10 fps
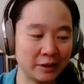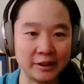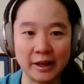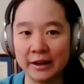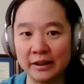
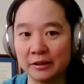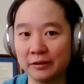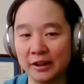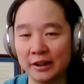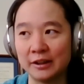say any
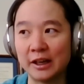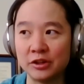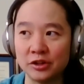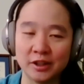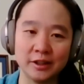of the
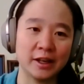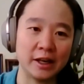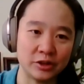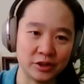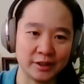nitrogen,
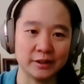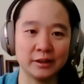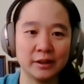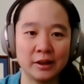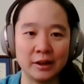hydrogen,